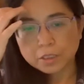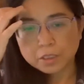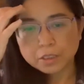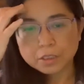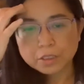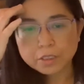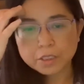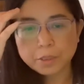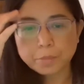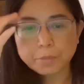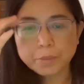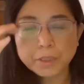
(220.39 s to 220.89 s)

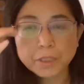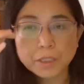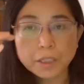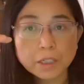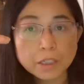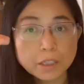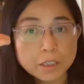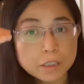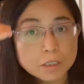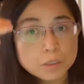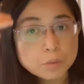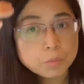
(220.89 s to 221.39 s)
stomach
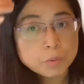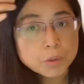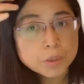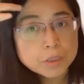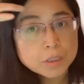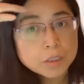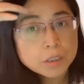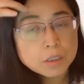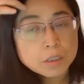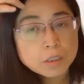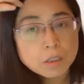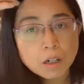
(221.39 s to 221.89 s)
ache,
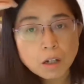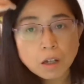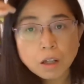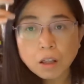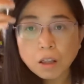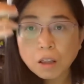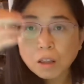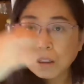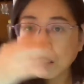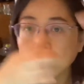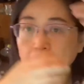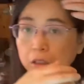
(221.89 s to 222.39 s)
which is
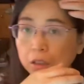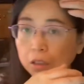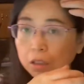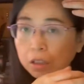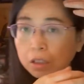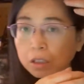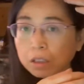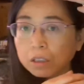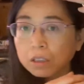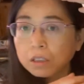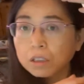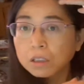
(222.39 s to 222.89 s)
on
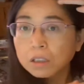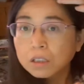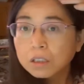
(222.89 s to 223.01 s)
the